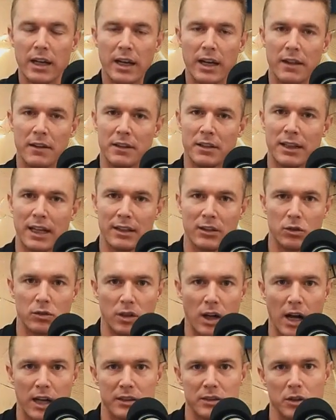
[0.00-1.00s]
and then you got those
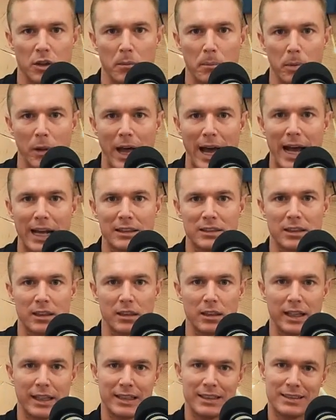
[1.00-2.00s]
osteoblasts that are
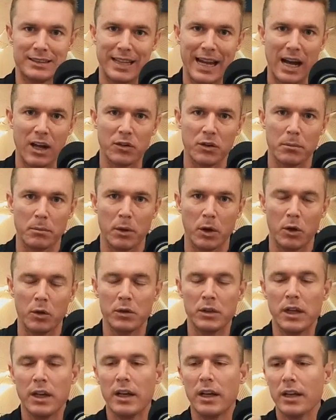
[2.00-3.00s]
laying down the bone,